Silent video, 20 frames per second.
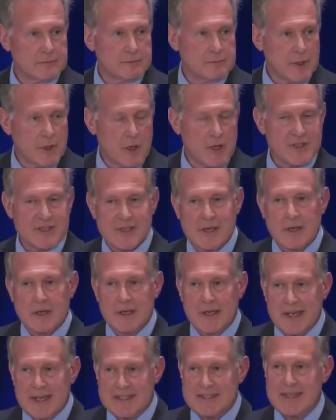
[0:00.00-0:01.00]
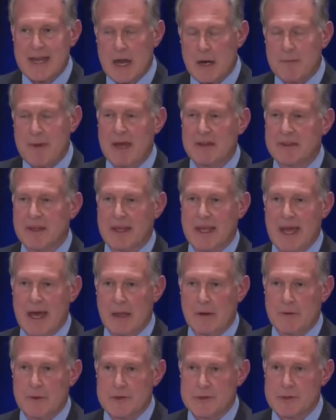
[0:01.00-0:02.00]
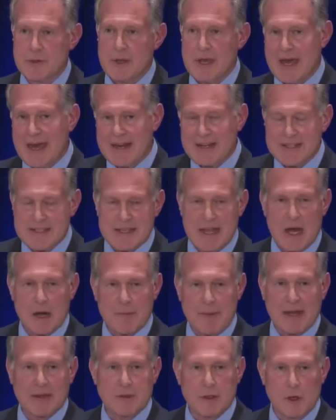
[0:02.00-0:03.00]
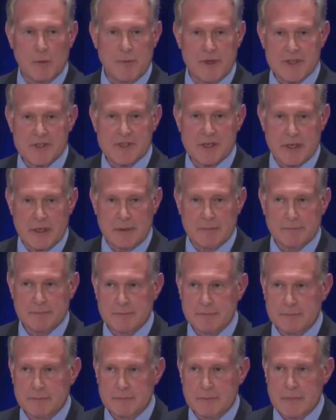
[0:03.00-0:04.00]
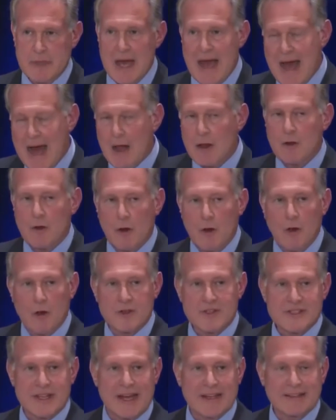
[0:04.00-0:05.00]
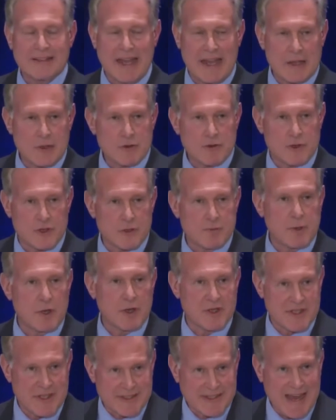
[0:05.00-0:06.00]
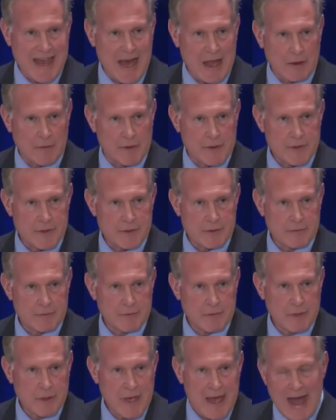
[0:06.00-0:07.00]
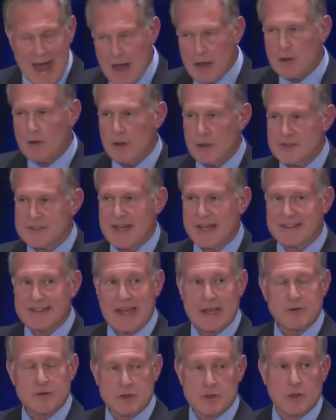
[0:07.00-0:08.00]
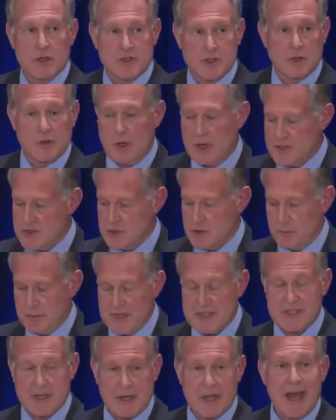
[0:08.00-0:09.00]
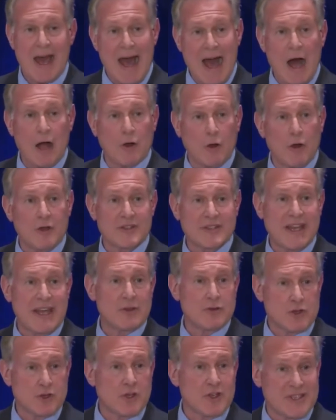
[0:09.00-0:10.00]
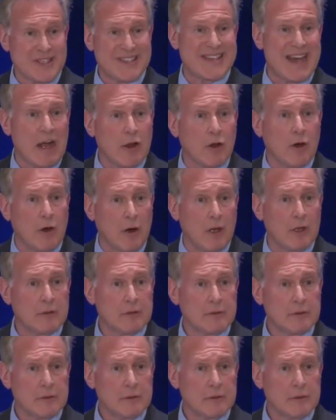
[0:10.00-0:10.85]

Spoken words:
Because it's not about the calories, and it's not about the obesity. Alcohol is not dangerous because it's calories. Alcohol is not dangerous because it causes obesity. Alcohol is dangerous because it's alcohol.